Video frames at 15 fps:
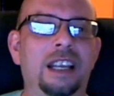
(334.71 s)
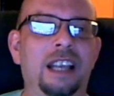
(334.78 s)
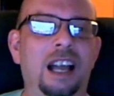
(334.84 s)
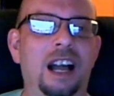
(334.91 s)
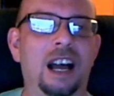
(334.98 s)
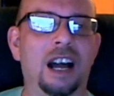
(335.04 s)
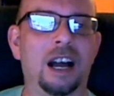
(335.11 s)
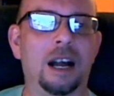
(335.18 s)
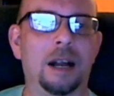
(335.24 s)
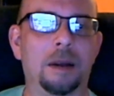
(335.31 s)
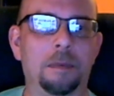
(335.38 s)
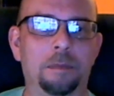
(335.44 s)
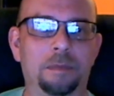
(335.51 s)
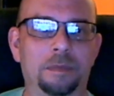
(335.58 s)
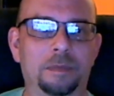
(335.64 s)

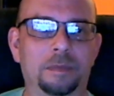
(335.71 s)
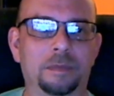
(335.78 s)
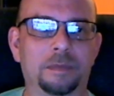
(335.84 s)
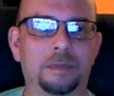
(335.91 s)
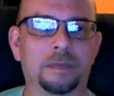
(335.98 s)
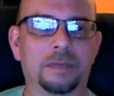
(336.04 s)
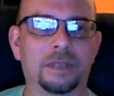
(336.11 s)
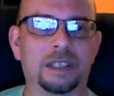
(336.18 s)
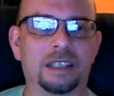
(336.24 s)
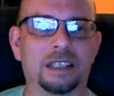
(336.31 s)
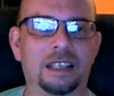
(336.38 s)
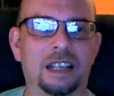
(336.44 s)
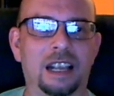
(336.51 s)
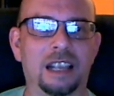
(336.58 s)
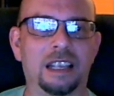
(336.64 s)
Um,
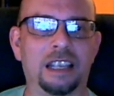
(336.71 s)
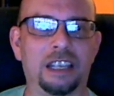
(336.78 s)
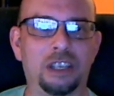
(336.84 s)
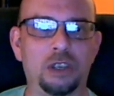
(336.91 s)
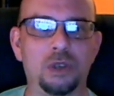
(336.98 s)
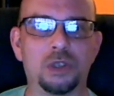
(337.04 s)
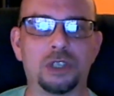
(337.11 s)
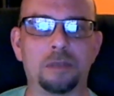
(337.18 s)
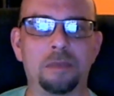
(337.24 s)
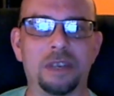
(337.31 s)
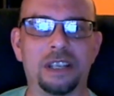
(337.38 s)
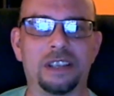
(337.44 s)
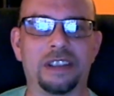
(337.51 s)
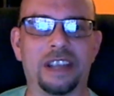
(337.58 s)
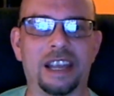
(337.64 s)
it used to be
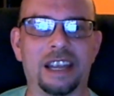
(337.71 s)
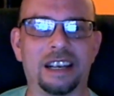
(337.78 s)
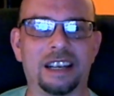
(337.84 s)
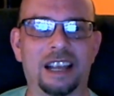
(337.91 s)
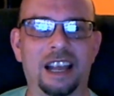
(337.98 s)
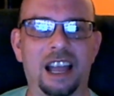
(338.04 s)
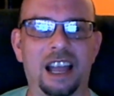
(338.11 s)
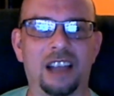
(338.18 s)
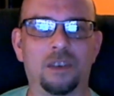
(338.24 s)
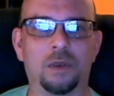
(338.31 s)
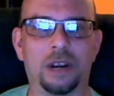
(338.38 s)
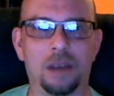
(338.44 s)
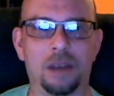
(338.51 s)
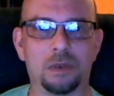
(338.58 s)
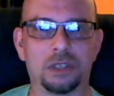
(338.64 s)
that I, when
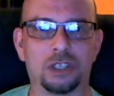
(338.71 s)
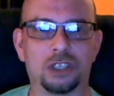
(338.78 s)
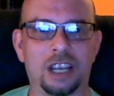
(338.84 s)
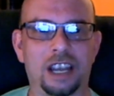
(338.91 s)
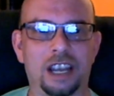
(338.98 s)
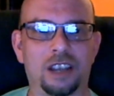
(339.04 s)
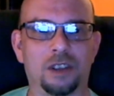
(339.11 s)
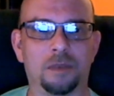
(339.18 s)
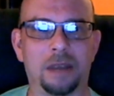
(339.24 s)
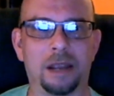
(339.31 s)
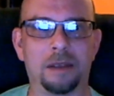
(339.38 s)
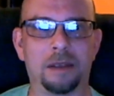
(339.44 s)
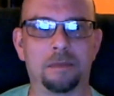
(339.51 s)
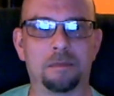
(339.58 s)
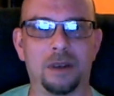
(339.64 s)
I was a child,
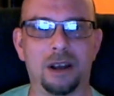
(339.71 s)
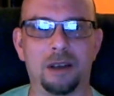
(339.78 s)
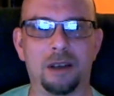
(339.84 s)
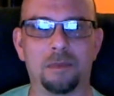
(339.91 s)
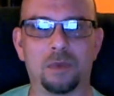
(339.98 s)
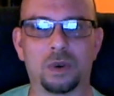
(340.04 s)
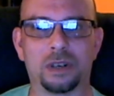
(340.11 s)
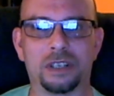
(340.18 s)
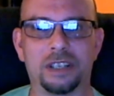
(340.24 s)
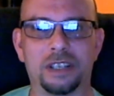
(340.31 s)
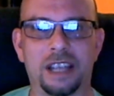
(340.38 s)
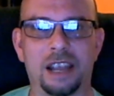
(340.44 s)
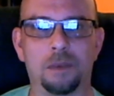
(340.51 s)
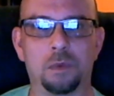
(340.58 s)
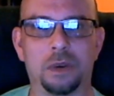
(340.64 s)
my mom or
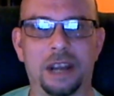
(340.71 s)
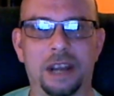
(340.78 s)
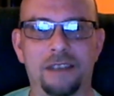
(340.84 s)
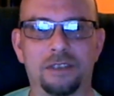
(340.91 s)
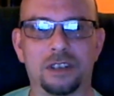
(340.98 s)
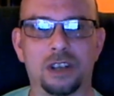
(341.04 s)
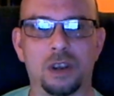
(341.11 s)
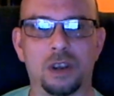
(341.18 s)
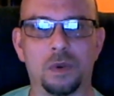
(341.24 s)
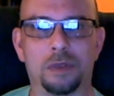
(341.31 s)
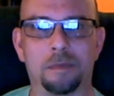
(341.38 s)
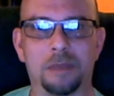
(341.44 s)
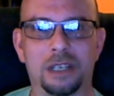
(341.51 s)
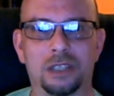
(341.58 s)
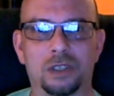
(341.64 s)
dad would have to go with
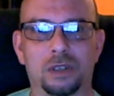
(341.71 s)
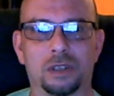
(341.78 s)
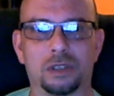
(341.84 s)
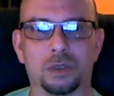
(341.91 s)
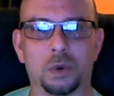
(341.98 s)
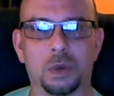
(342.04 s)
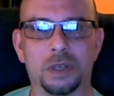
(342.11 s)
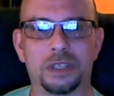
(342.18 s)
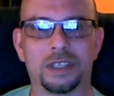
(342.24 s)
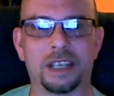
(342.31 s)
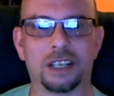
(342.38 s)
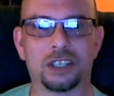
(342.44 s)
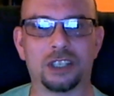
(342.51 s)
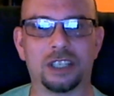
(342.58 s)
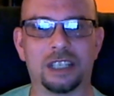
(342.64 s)
me to the toy
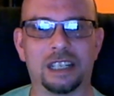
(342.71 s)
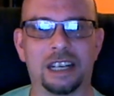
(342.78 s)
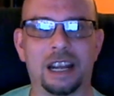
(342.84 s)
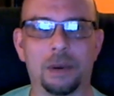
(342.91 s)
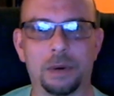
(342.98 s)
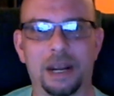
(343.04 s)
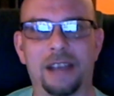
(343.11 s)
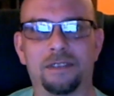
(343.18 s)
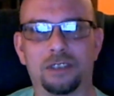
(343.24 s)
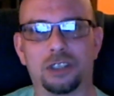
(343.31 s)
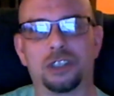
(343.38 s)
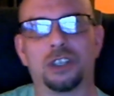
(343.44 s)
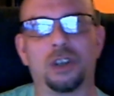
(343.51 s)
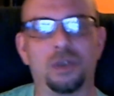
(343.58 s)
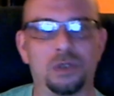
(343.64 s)
section and I would have to
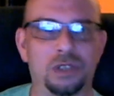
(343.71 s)
show